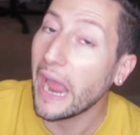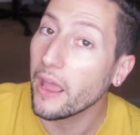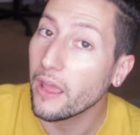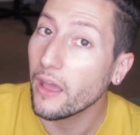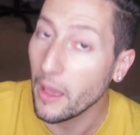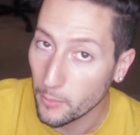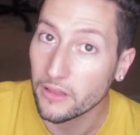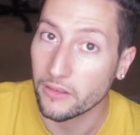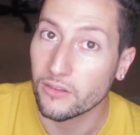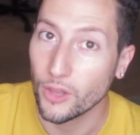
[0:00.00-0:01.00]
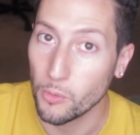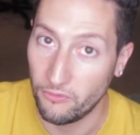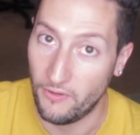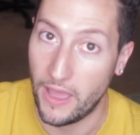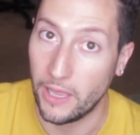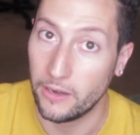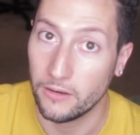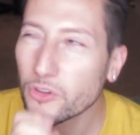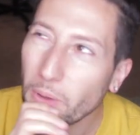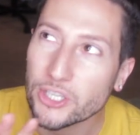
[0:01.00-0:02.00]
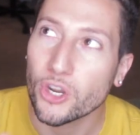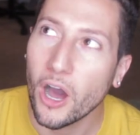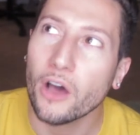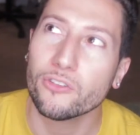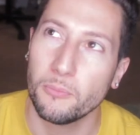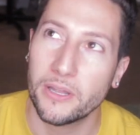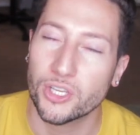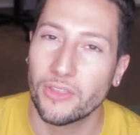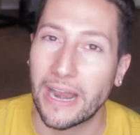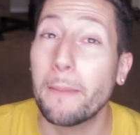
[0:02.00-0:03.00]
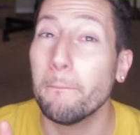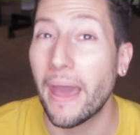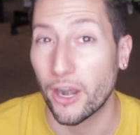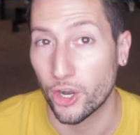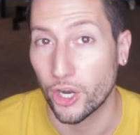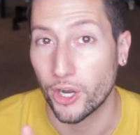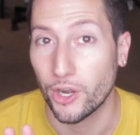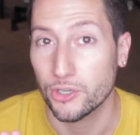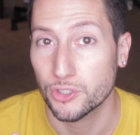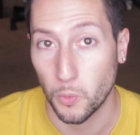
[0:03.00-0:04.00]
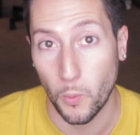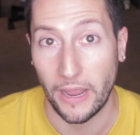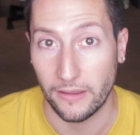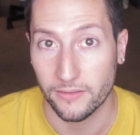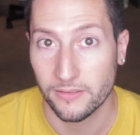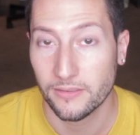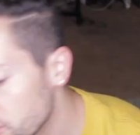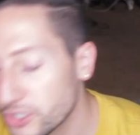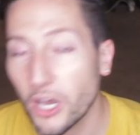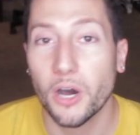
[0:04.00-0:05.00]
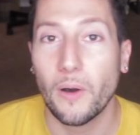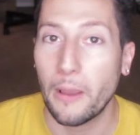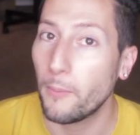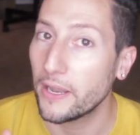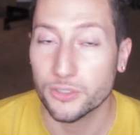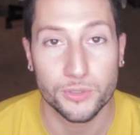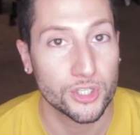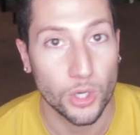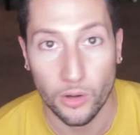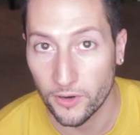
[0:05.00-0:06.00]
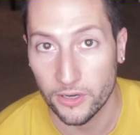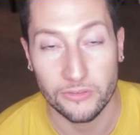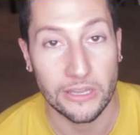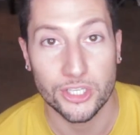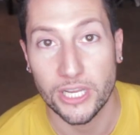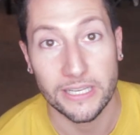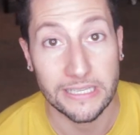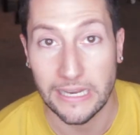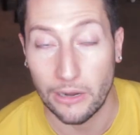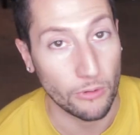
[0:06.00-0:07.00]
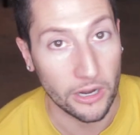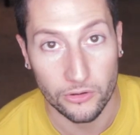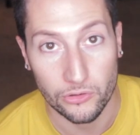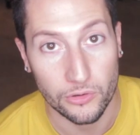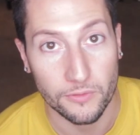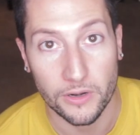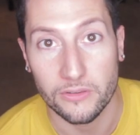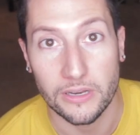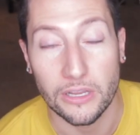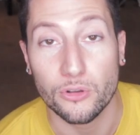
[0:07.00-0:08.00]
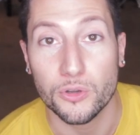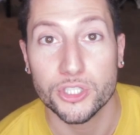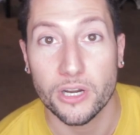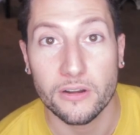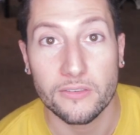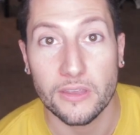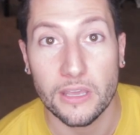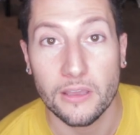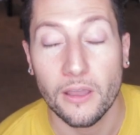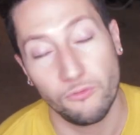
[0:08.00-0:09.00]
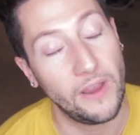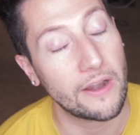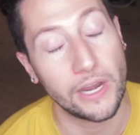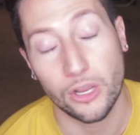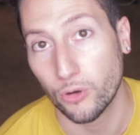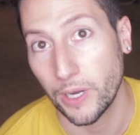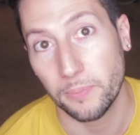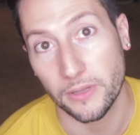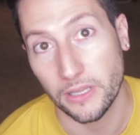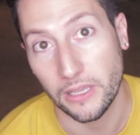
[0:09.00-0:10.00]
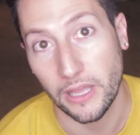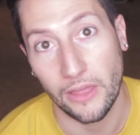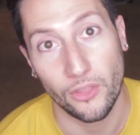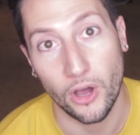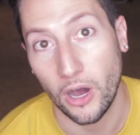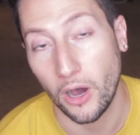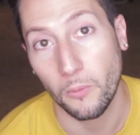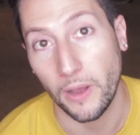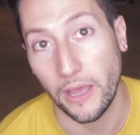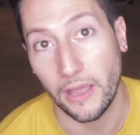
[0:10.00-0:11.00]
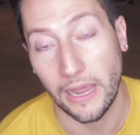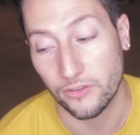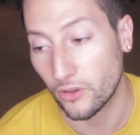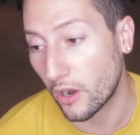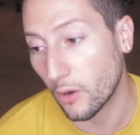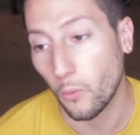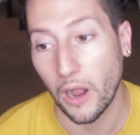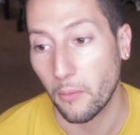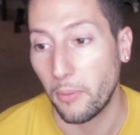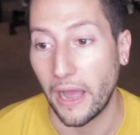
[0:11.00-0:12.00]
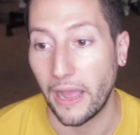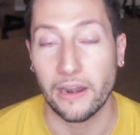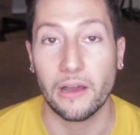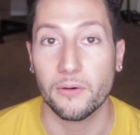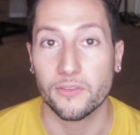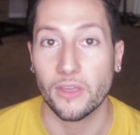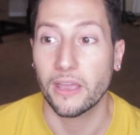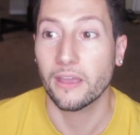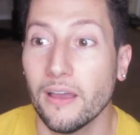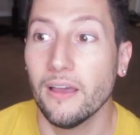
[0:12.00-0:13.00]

I am a Lisa Loeb fan. So I should also mention that I met her twice. So I went to a show of hers that she did at Rutgers University in New Jersey. Very creepily in the hallway, I saw her walk by and I was like,